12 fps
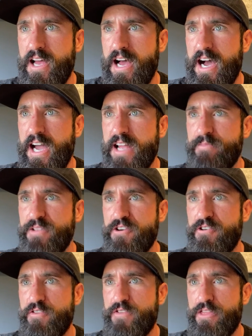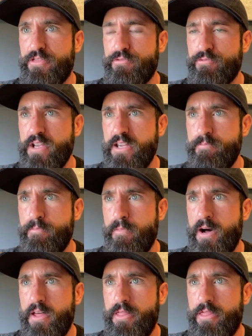Hi, I'm the owner of a
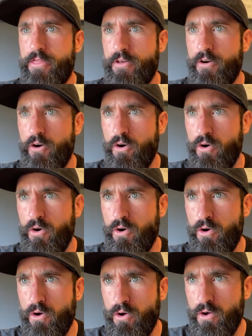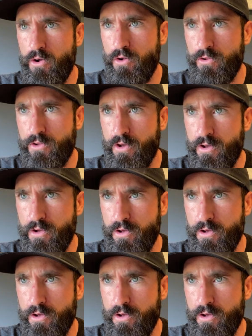3-month-old